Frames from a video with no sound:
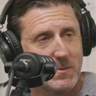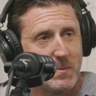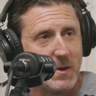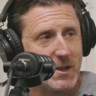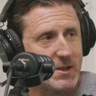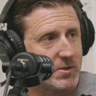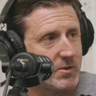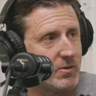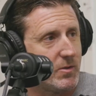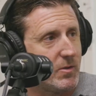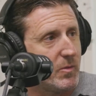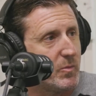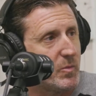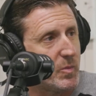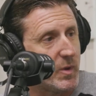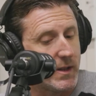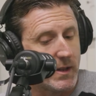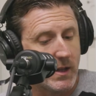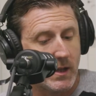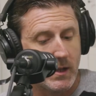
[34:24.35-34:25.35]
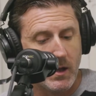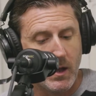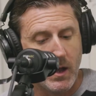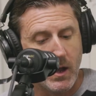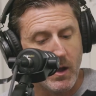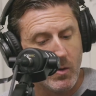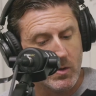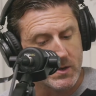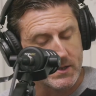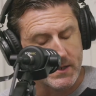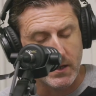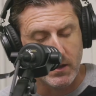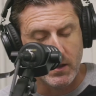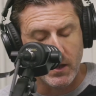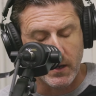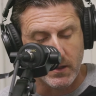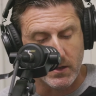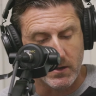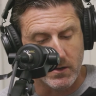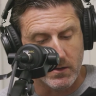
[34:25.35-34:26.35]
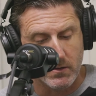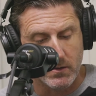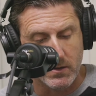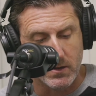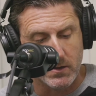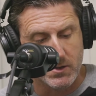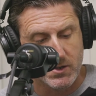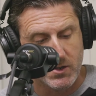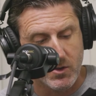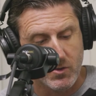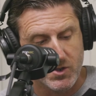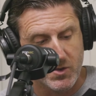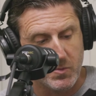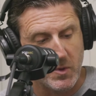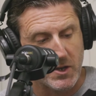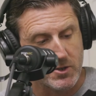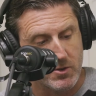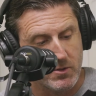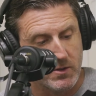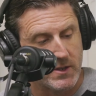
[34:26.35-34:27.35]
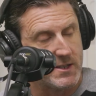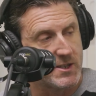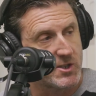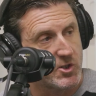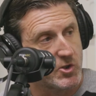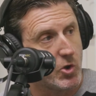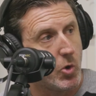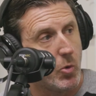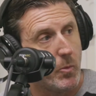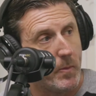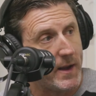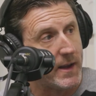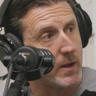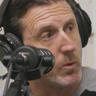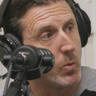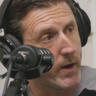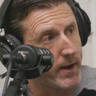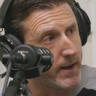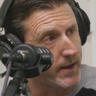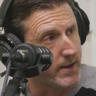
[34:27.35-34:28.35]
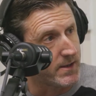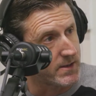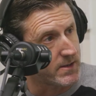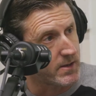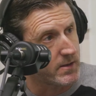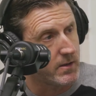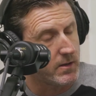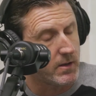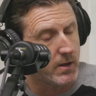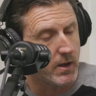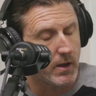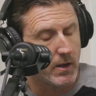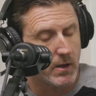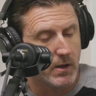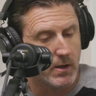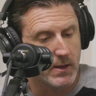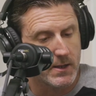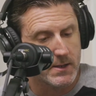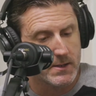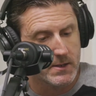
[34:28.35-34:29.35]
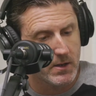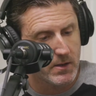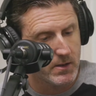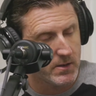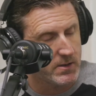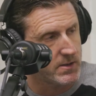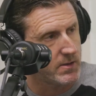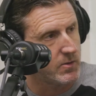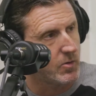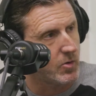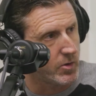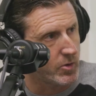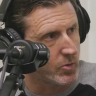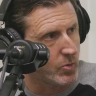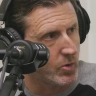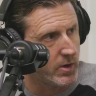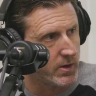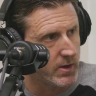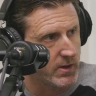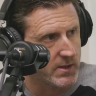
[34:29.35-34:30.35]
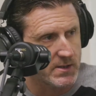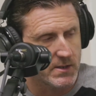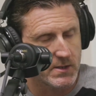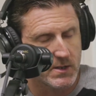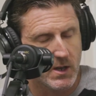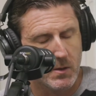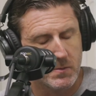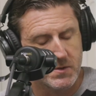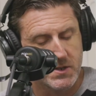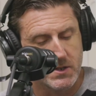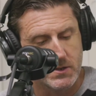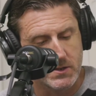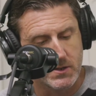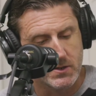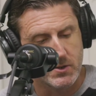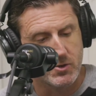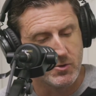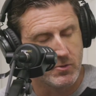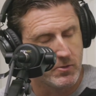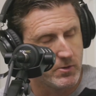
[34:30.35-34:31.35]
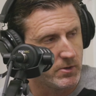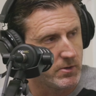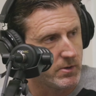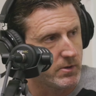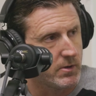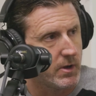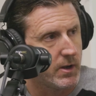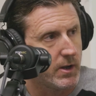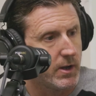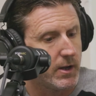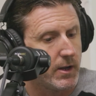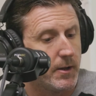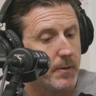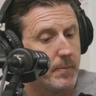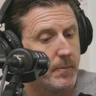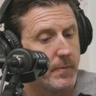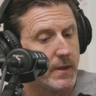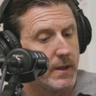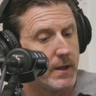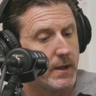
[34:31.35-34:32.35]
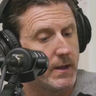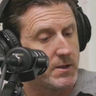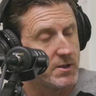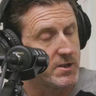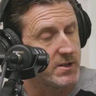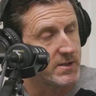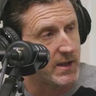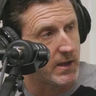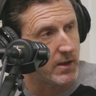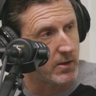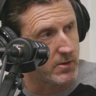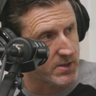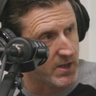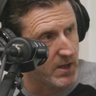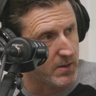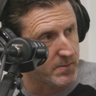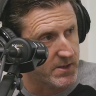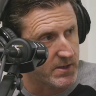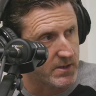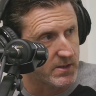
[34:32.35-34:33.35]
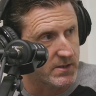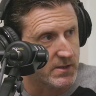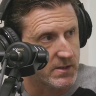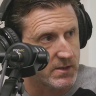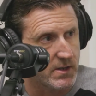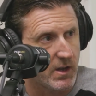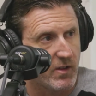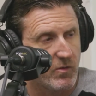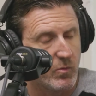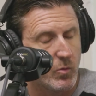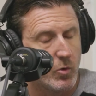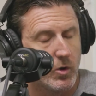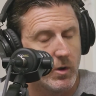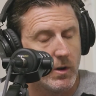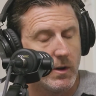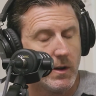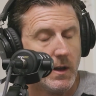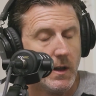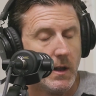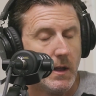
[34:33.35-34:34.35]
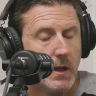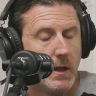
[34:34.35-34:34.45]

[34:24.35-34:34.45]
special, but I always say they're so special in so many ways. Alyssa is the older one. Alyssa mm-hmm. Thompson is the junior, and Gisele Thompson is the sophomore,